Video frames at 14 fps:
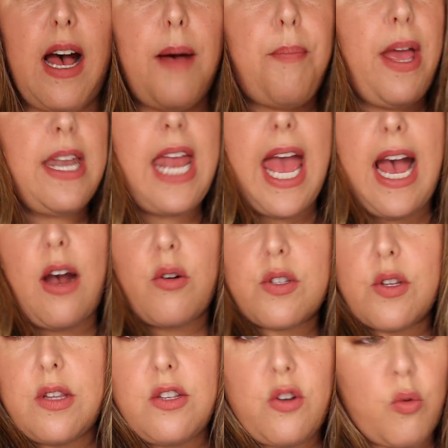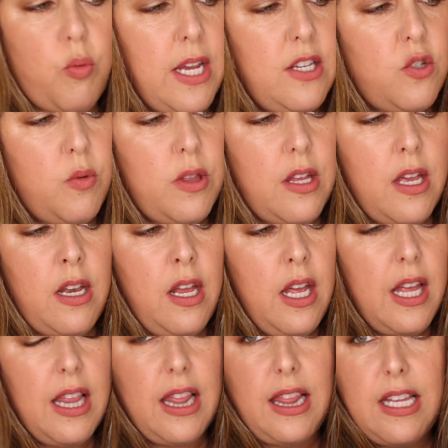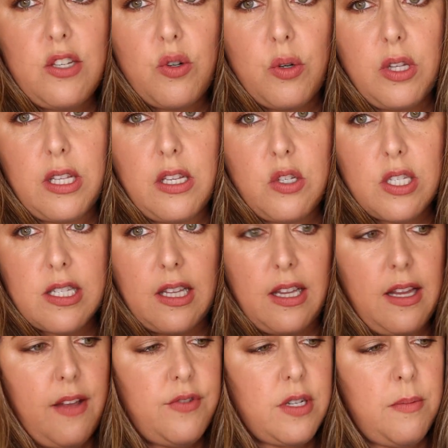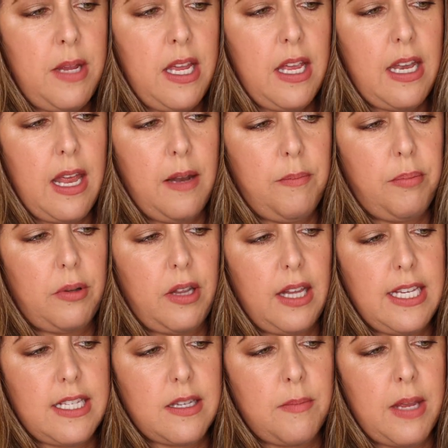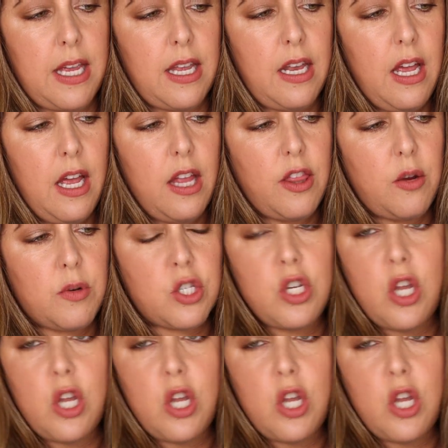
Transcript: up and out. So these are raised within. Literally, you just lift them in and place them in. There is